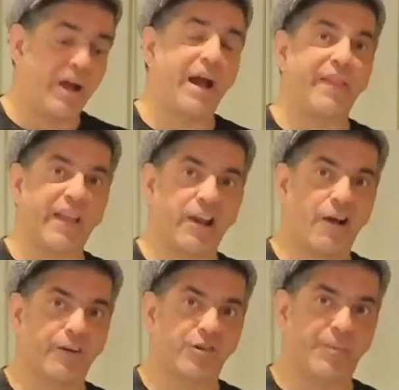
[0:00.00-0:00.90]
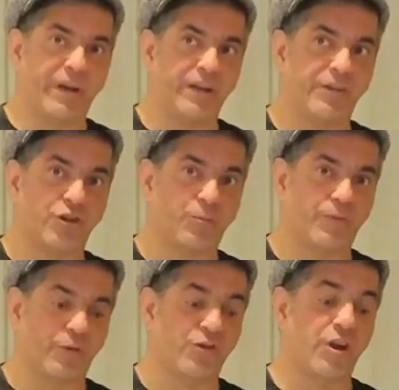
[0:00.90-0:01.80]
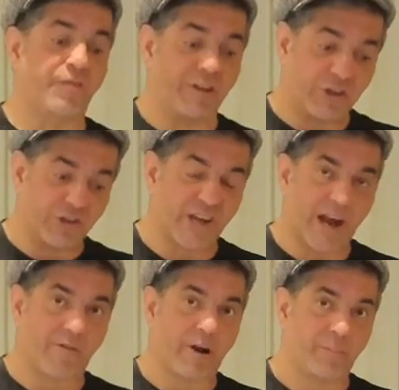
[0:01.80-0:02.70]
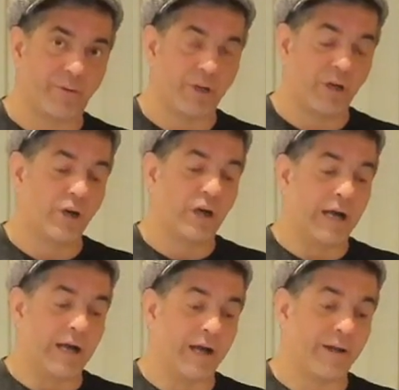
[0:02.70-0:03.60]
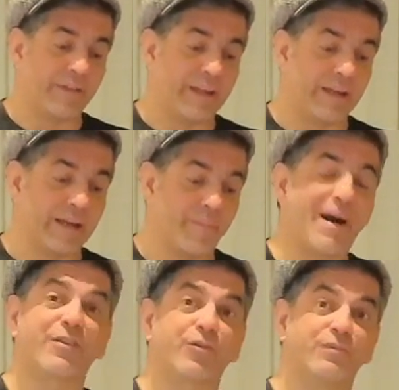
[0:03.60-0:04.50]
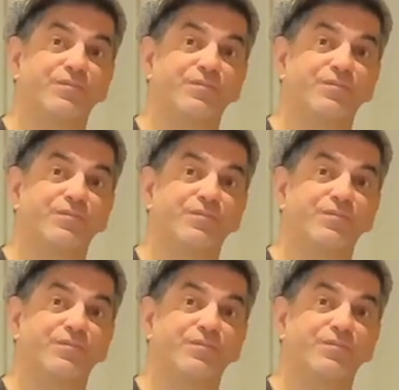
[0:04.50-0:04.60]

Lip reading: and then last minute, just before serving, you tear up the basil,